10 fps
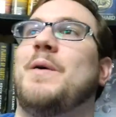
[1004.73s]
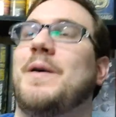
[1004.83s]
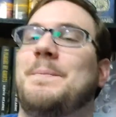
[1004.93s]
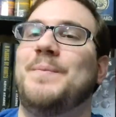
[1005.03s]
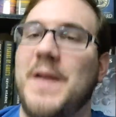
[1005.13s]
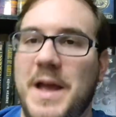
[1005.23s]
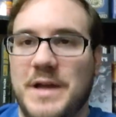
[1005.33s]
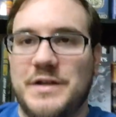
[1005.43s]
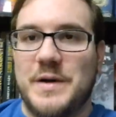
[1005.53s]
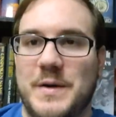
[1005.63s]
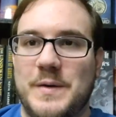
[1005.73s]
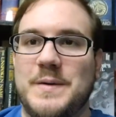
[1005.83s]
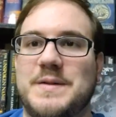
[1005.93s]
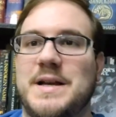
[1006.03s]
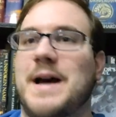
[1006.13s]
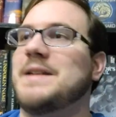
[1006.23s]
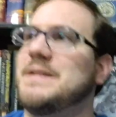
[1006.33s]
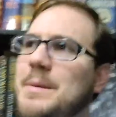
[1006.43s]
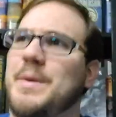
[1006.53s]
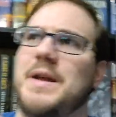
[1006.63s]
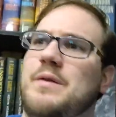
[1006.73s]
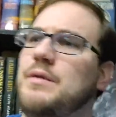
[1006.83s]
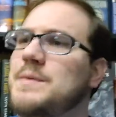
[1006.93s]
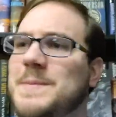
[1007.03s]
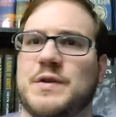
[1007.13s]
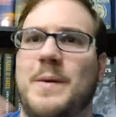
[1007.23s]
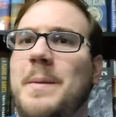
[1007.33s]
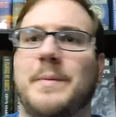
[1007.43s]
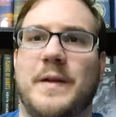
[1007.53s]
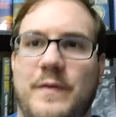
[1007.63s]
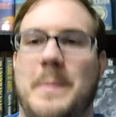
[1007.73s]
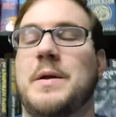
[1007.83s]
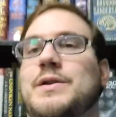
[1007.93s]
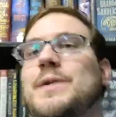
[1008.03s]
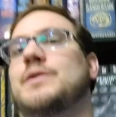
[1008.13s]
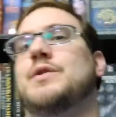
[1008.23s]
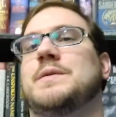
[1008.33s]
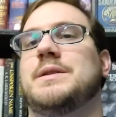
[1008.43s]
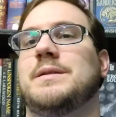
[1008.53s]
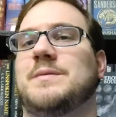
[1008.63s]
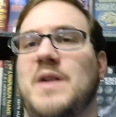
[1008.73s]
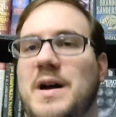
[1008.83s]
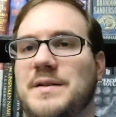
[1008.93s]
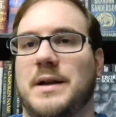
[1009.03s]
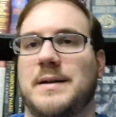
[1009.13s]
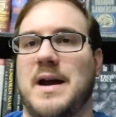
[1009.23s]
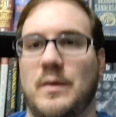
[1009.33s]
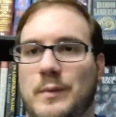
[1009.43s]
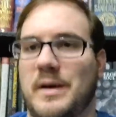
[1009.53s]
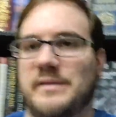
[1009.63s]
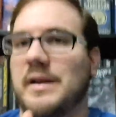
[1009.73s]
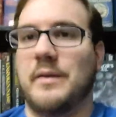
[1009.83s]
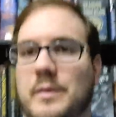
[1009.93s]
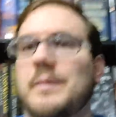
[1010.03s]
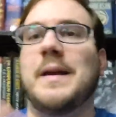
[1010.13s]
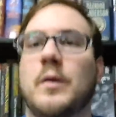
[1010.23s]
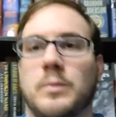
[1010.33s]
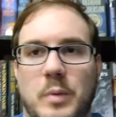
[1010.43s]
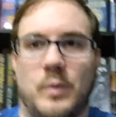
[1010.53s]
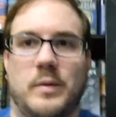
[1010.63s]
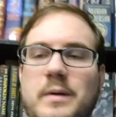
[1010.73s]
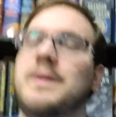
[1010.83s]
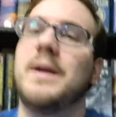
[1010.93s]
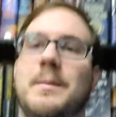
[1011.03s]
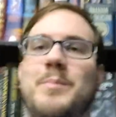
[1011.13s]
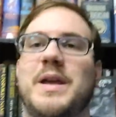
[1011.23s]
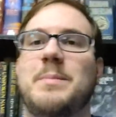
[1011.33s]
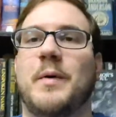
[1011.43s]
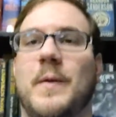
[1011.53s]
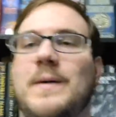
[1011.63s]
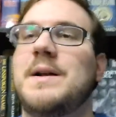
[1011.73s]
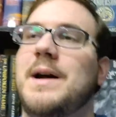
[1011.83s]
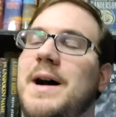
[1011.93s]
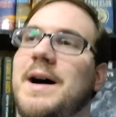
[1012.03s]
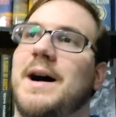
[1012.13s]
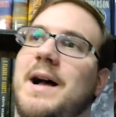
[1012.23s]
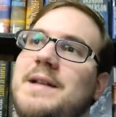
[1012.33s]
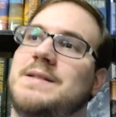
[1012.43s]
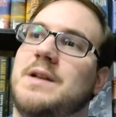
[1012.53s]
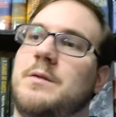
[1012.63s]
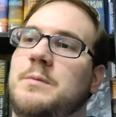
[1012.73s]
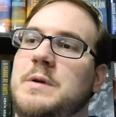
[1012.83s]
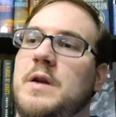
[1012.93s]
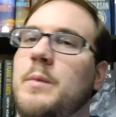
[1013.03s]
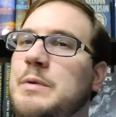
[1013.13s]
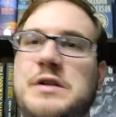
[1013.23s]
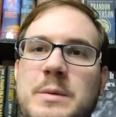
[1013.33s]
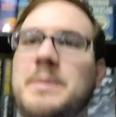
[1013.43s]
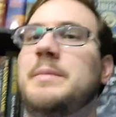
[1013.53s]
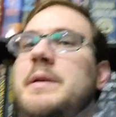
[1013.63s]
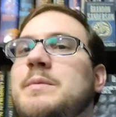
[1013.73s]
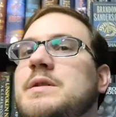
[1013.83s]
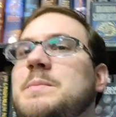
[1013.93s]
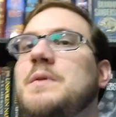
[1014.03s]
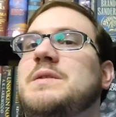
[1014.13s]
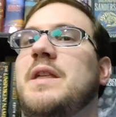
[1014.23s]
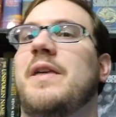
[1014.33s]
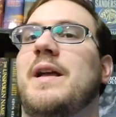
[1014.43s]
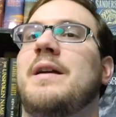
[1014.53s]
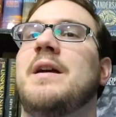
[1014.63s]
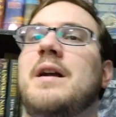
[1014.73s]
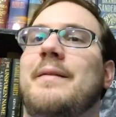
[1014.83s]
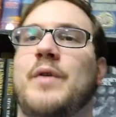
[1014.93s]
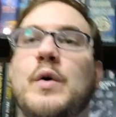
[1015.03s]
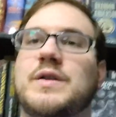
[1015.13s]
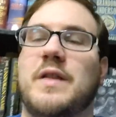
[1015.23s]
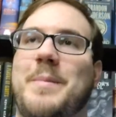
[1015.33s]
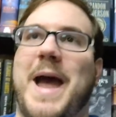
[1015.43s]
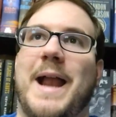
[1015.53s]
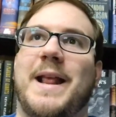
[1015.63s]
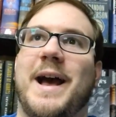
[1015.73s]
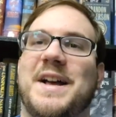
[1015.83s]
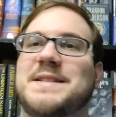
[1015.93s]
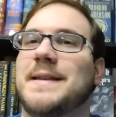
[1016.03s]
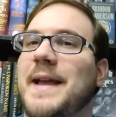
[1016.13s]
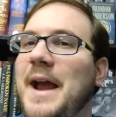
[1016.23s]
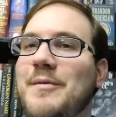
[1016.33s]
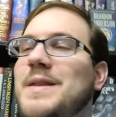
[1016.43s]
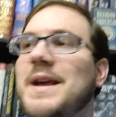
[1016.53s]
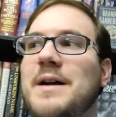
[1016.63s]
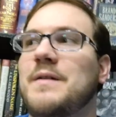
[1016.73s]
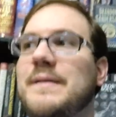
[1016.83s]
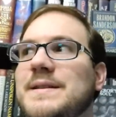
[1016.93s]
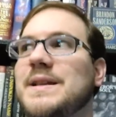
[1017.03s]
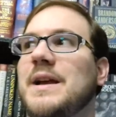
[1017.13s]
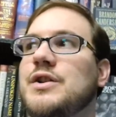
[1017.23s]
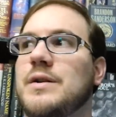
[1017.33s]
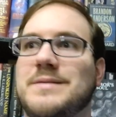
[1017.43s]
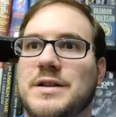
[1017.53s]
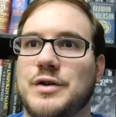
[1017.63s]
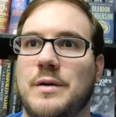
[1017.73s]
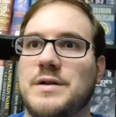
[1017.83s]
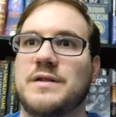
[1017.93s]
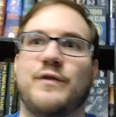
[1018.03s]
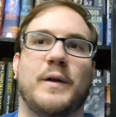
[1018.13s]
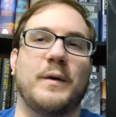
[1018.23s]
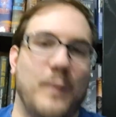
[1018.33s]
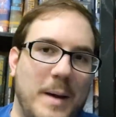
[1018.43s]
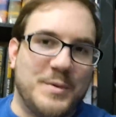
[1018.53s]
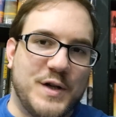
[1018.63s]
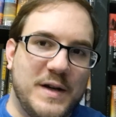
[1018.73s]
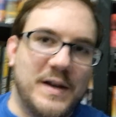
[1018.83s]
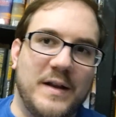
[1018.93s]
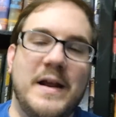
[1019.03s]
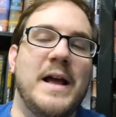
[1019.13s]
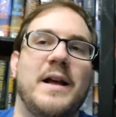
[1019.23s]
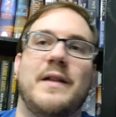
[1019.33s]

book shows somebody who's presumably from the church who's hunting down one of the other Illborn people. And so, presumably we're supposed to think those are the bad guys. And like everything else like shows the church is full of corruption,